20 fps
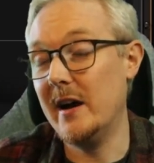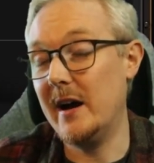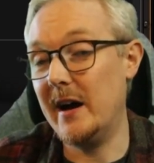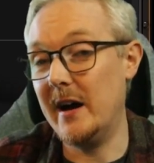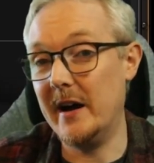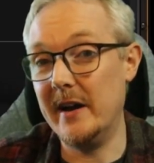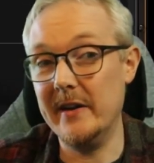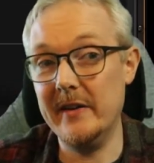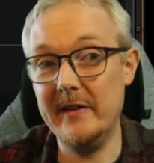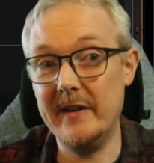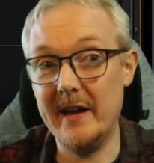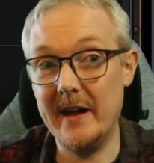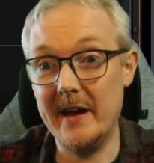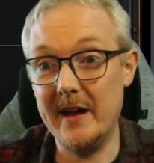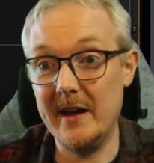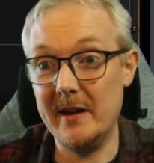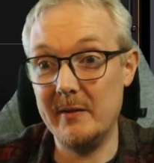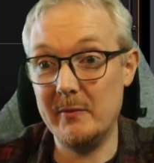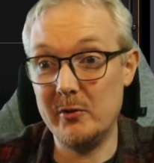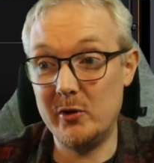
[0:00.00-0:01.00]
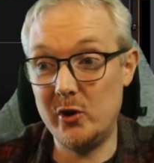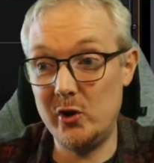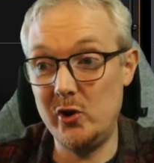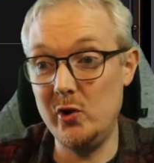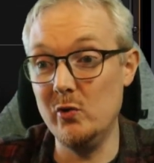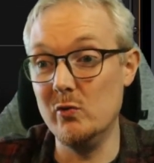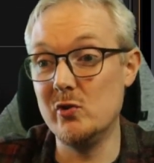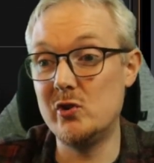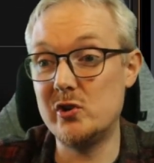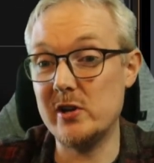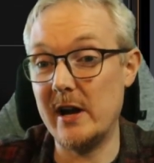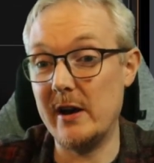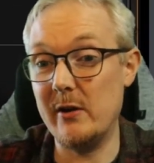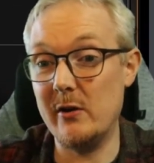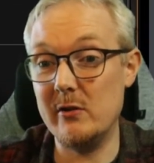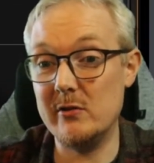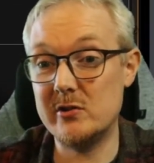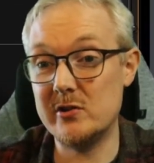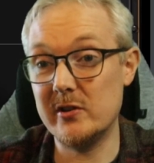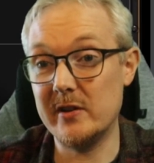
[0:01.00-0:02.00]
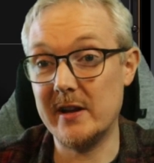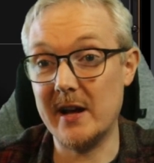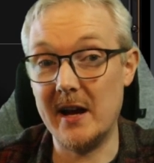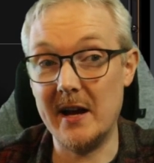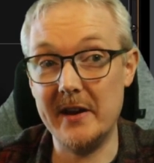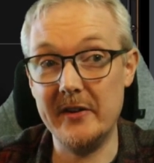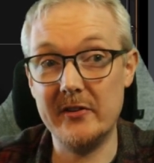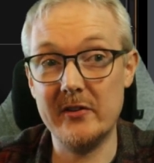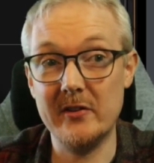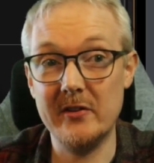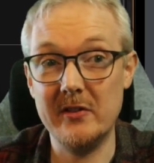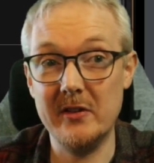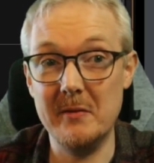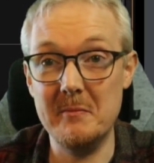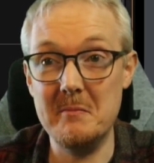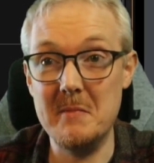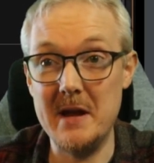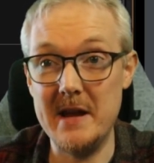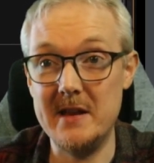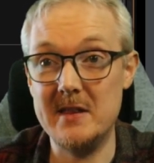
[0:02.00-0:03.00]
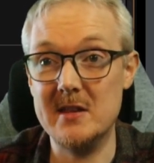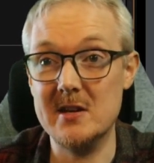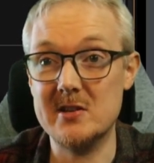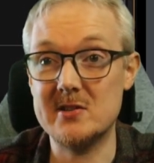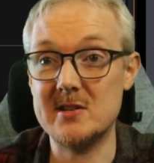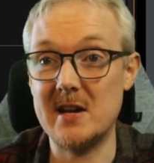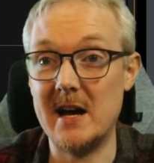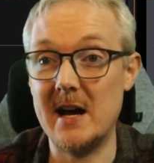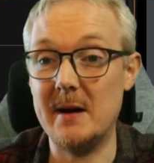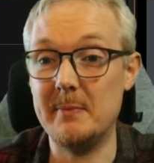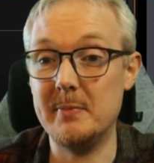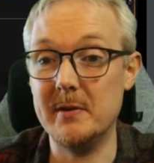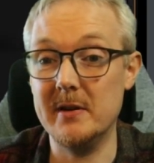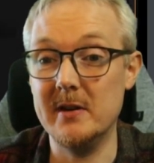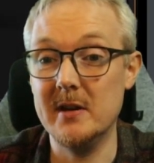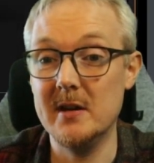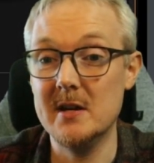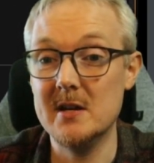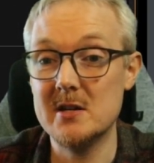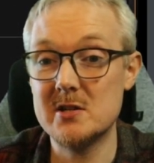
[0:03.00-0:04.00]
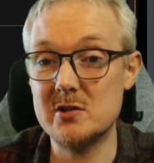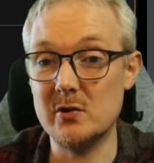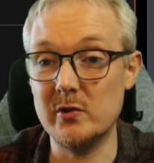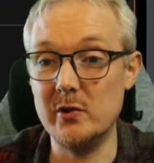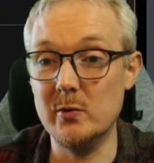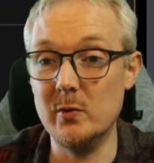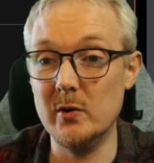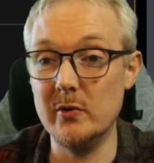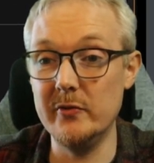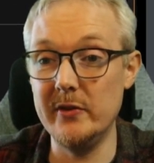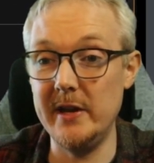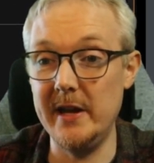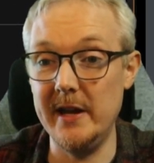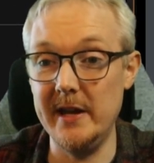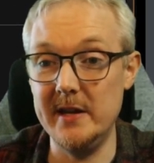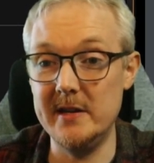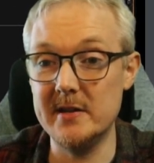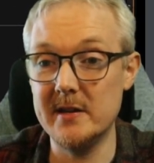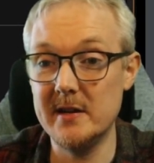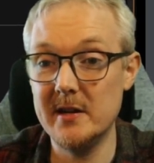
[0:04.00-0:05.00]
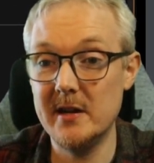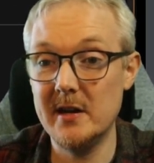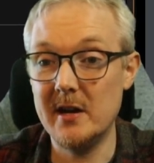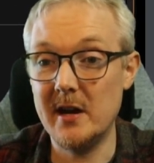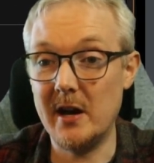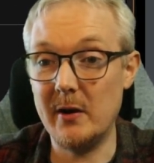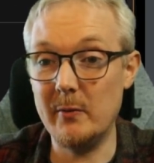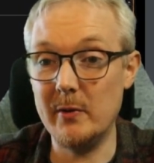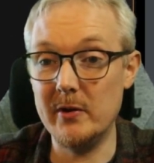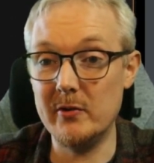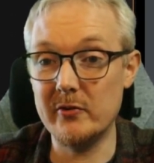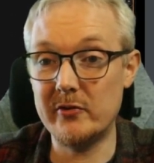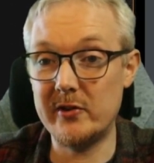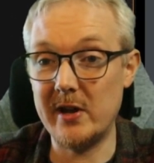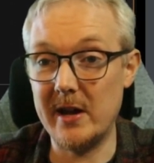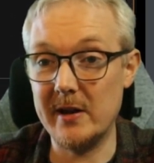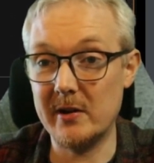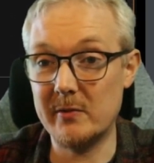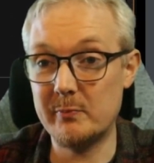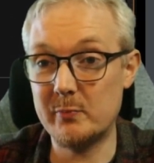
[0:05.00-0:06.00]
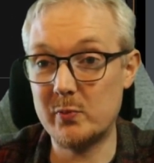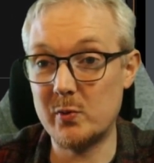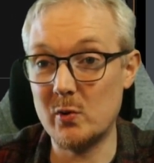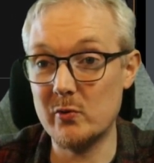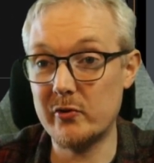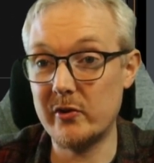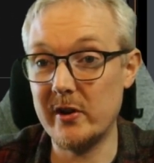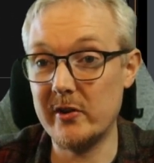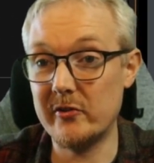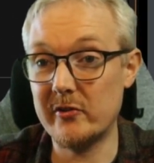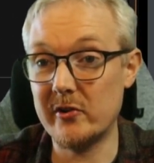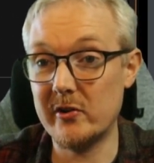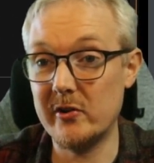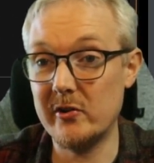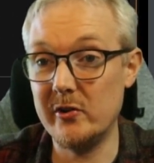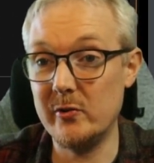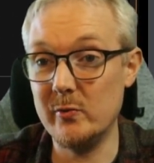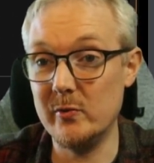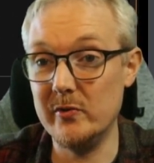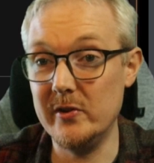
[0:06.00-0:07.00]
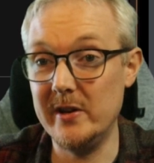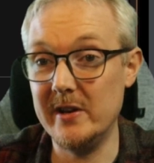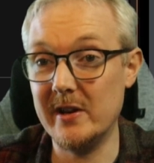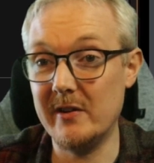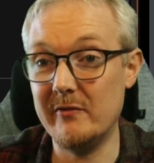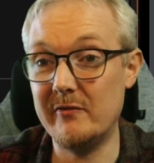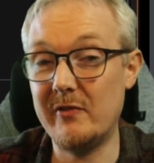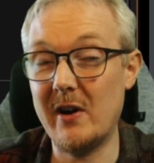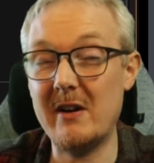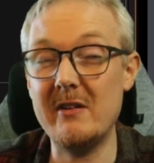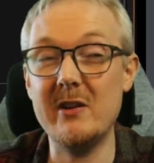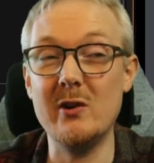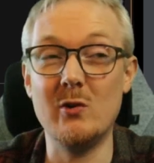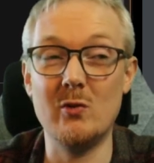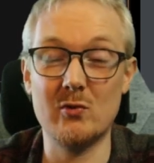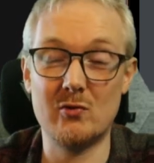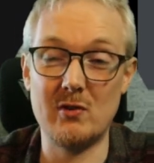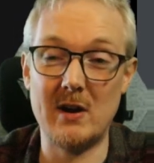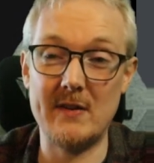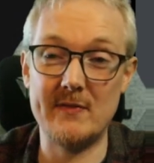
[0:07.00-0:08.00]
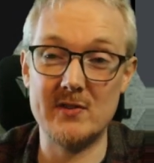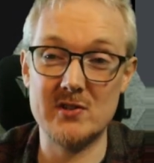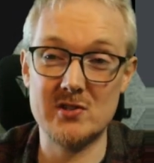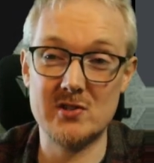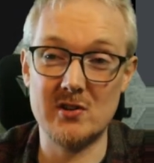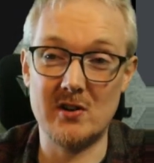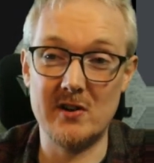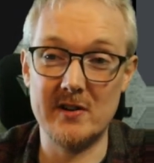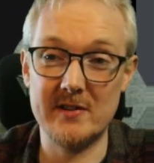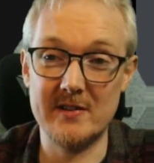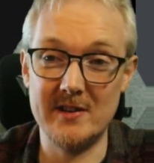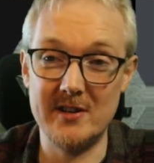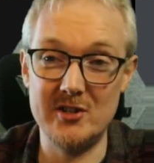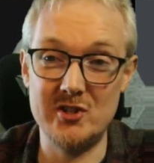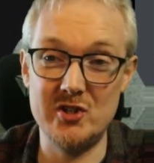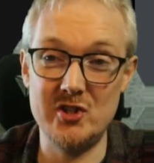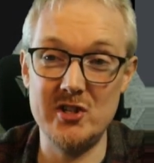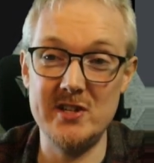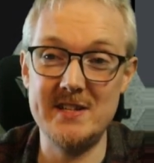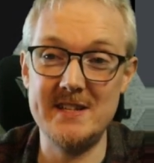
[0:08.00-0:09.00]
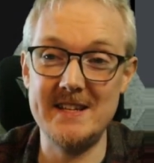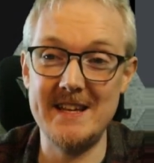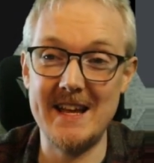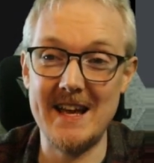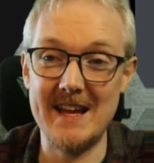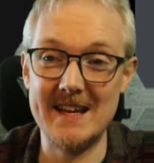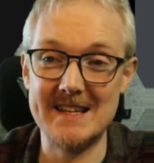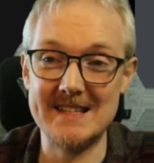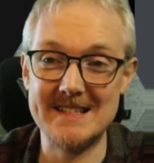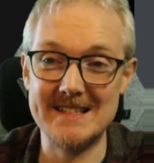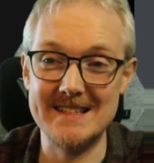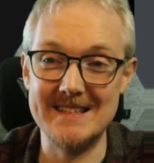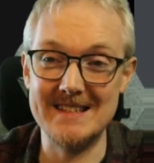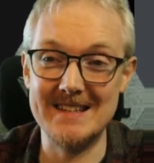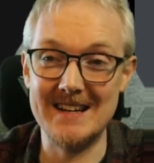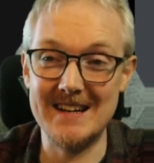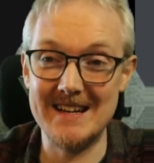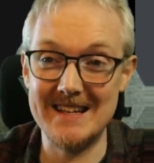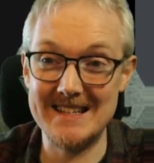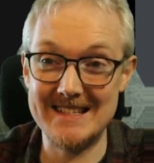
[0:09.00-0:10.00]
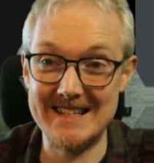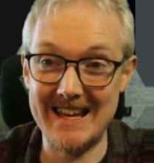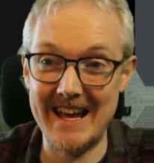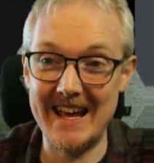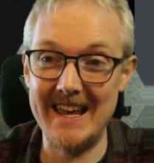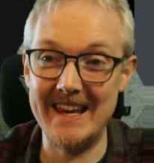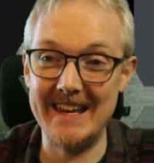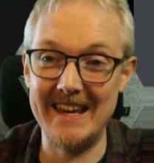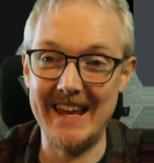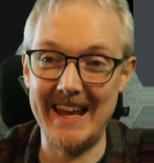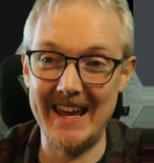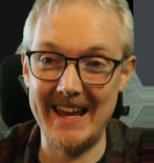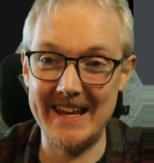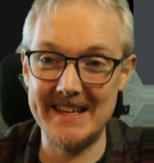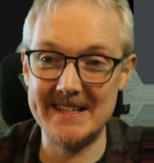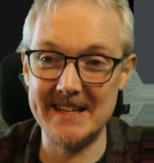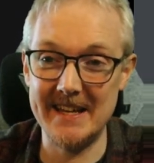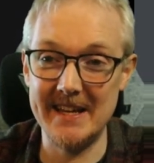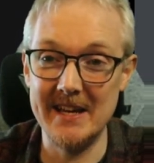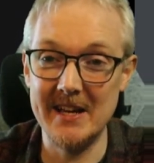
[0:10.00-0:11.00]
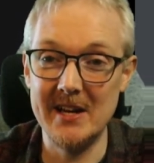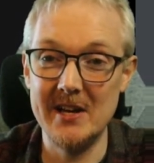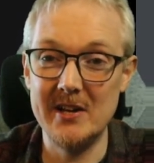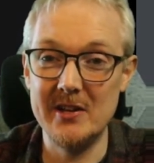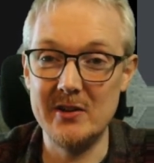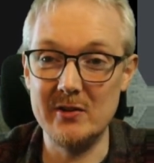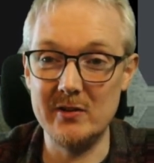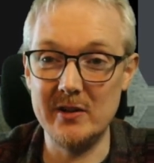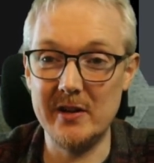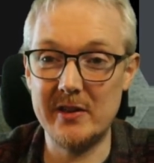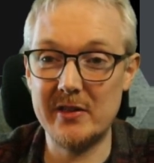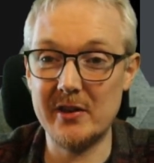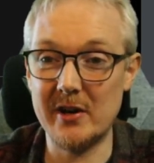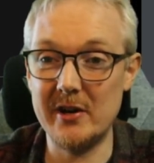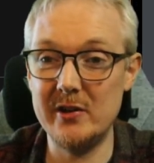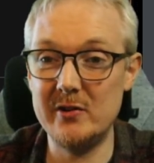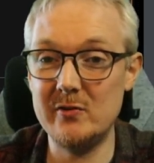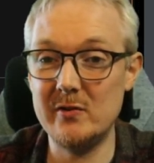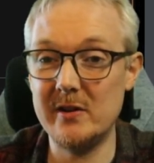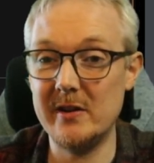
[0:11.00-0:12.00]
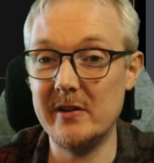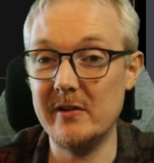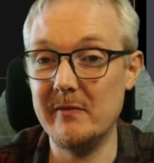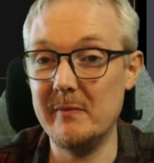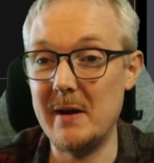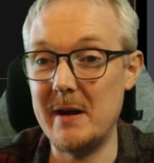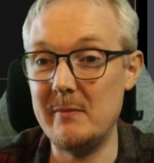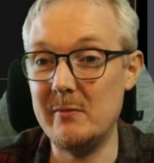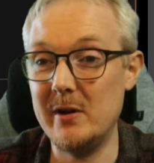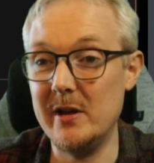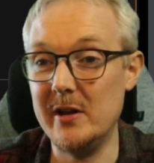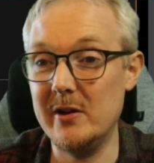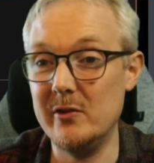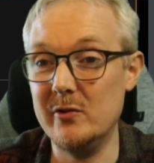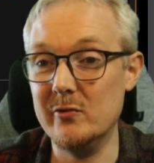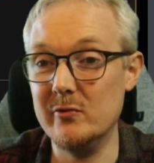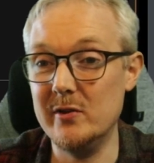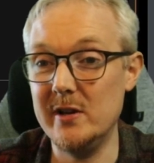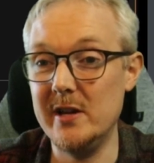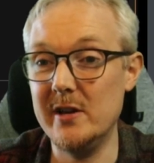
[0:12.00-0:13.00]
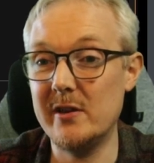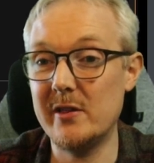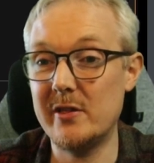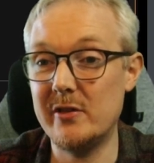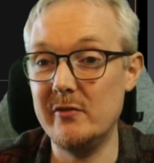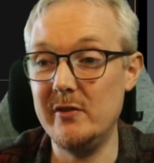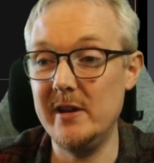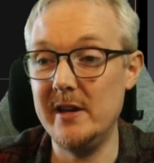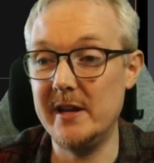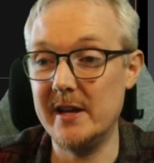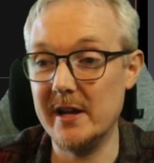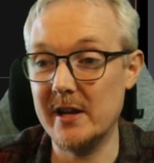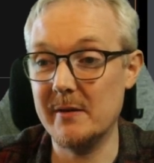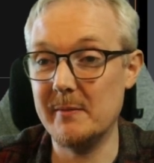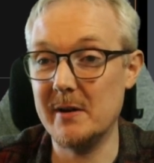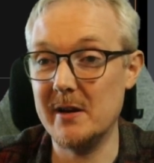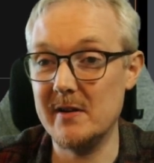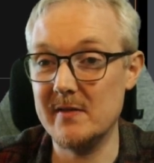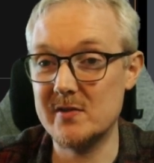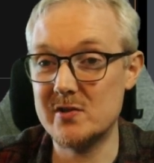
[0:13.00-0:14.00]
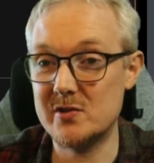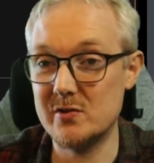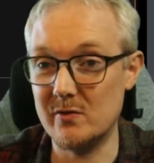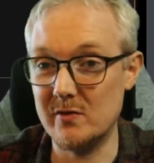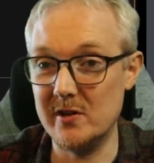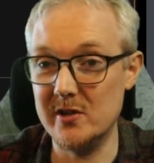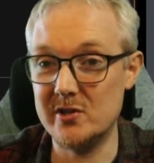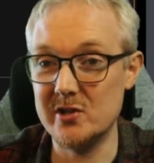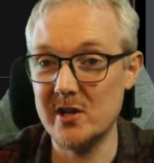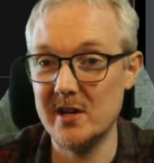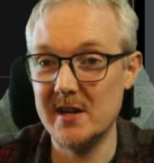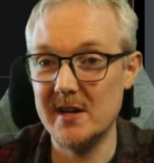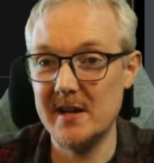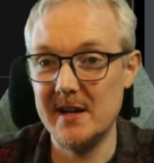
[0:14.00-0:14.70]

And huge shout out to the guys that made this happen. So you will need a Windows 10 processor, you will need a very old graphics card, a GTX 1080, you'll need 32 gig of memory, and you'll need 3 GB of storage.